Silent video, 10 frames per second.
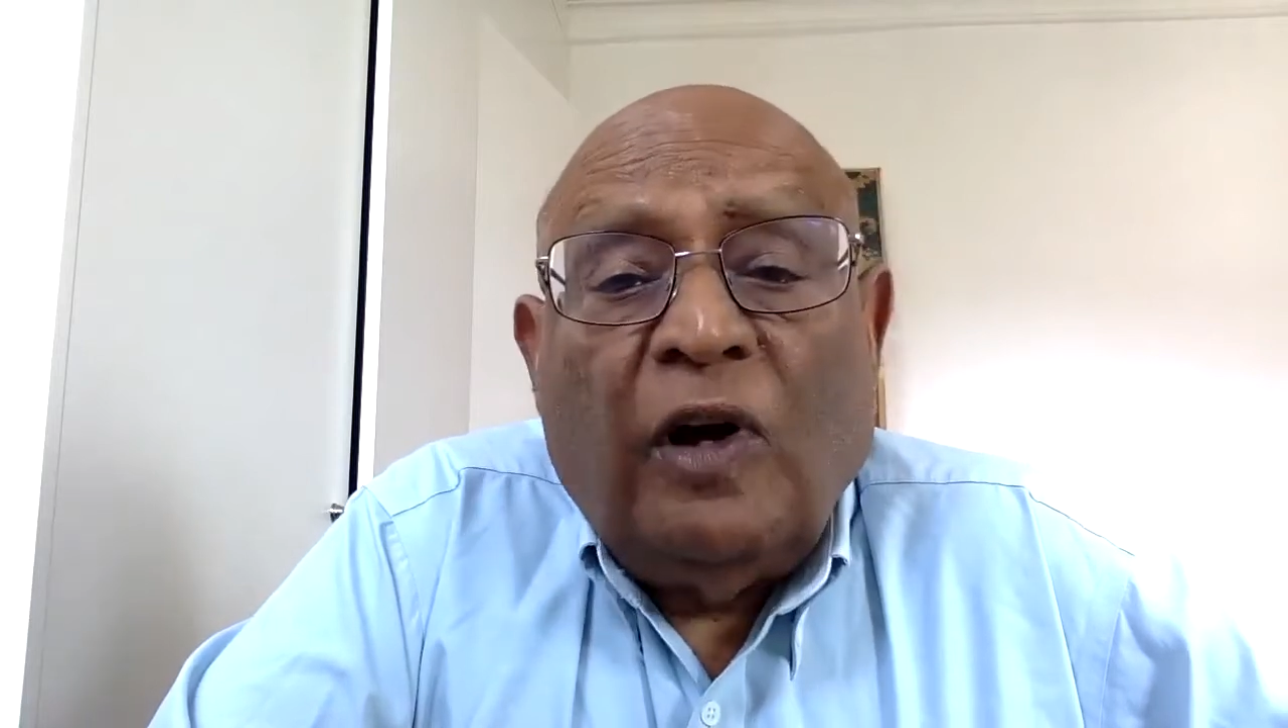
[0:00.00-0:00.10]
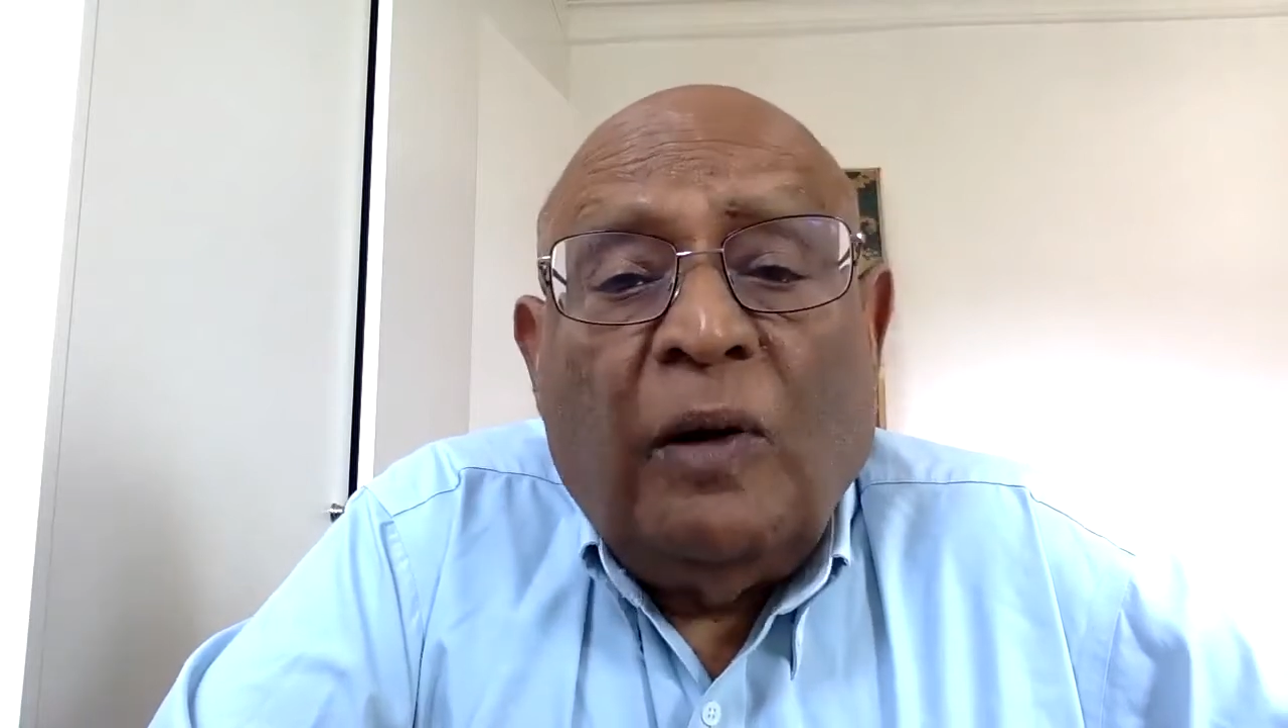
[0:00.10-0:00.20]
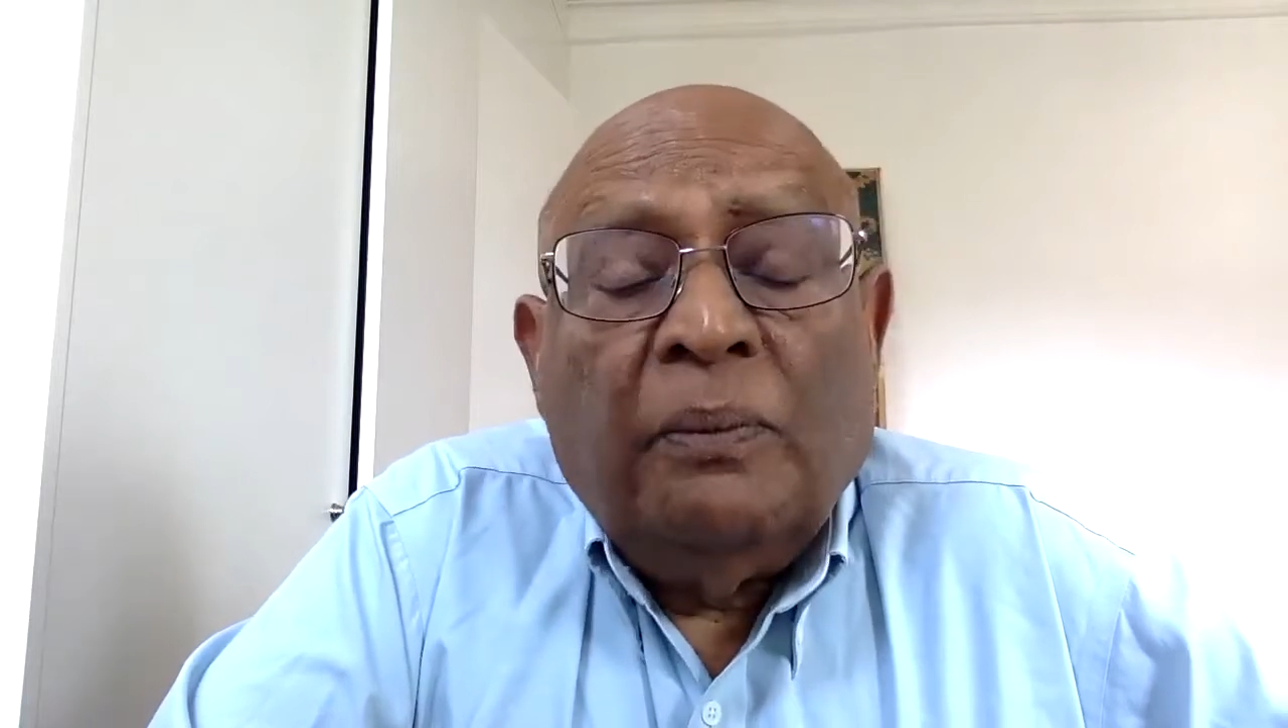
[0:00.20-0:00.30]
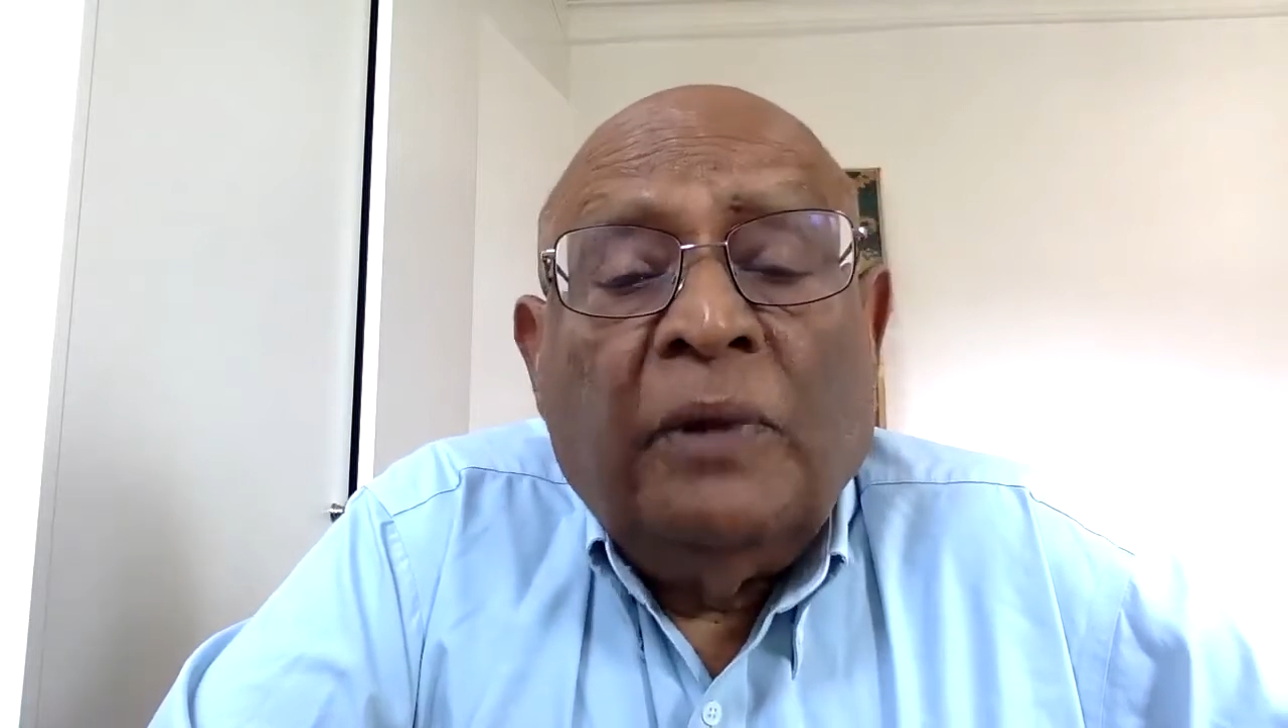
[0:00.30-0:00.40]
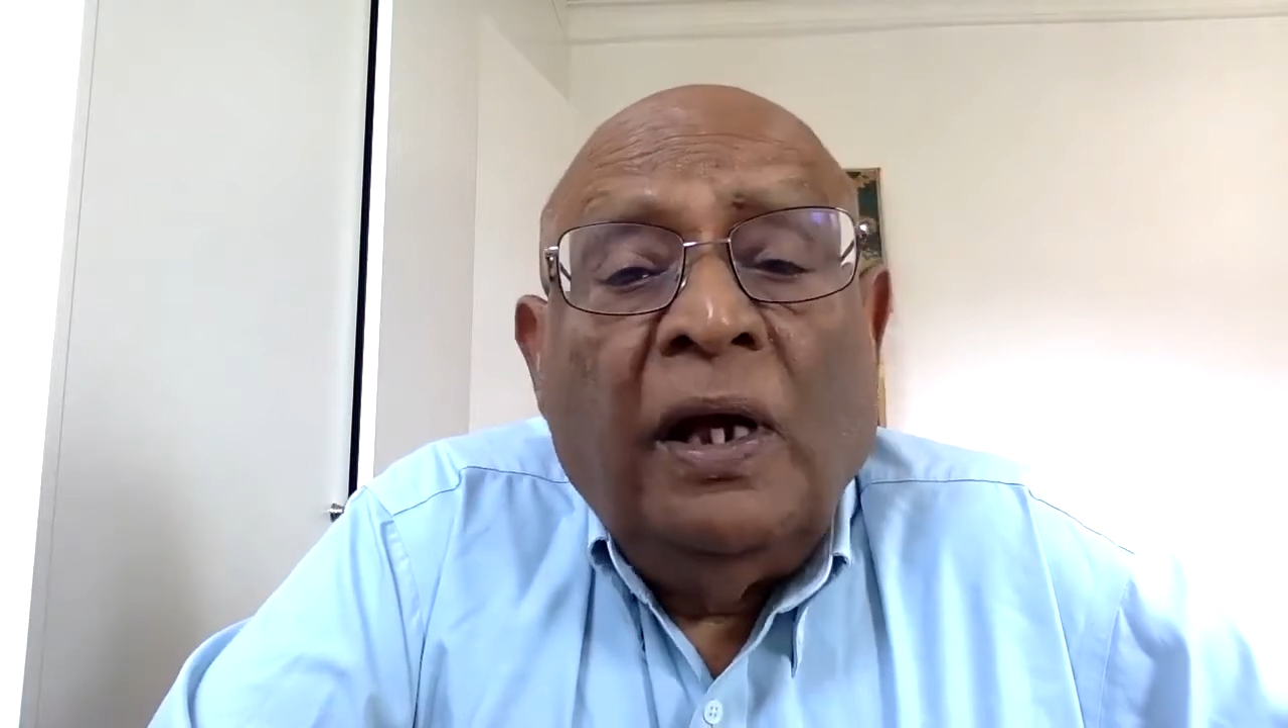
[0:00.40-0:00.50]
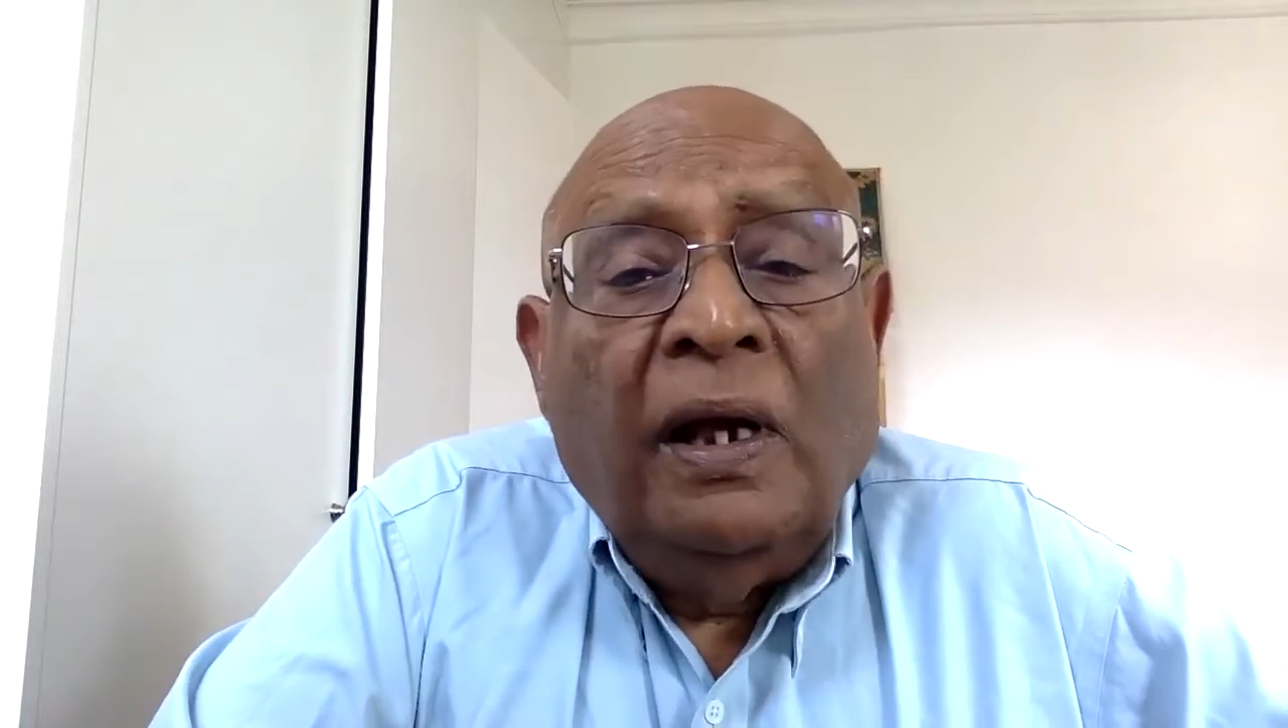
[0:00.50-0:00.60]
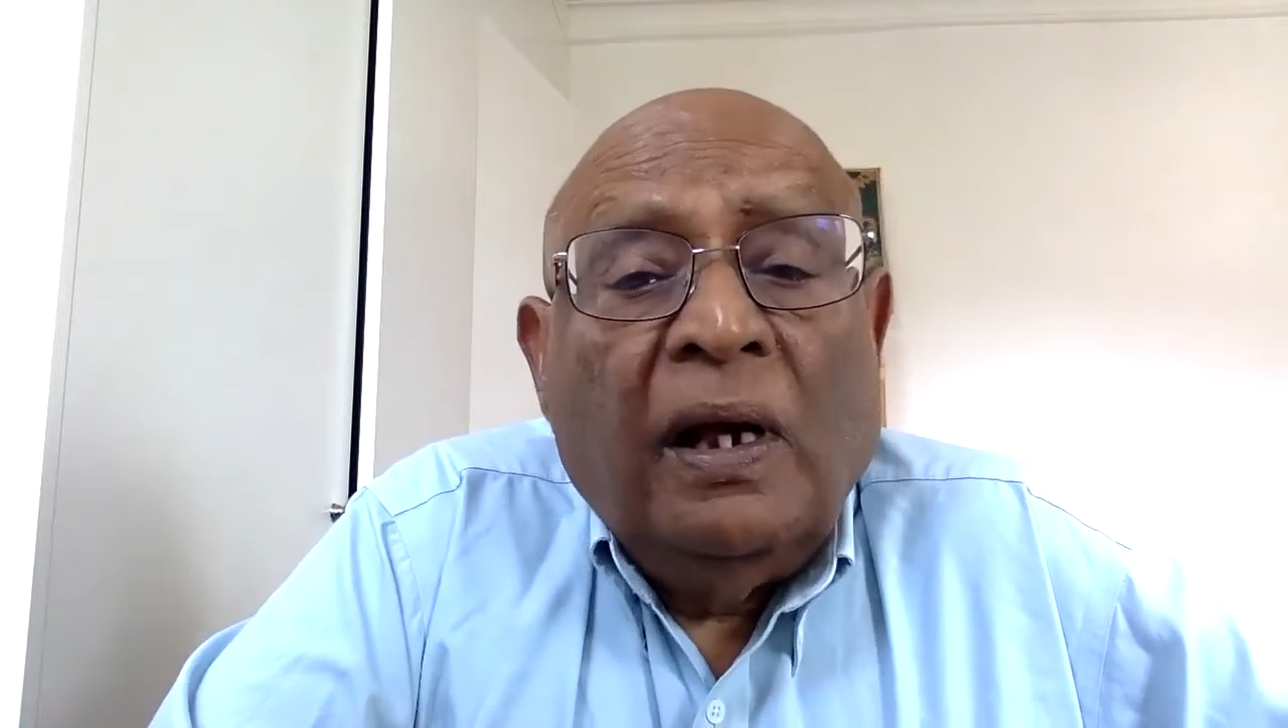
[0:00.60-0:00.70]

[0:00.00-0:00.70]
from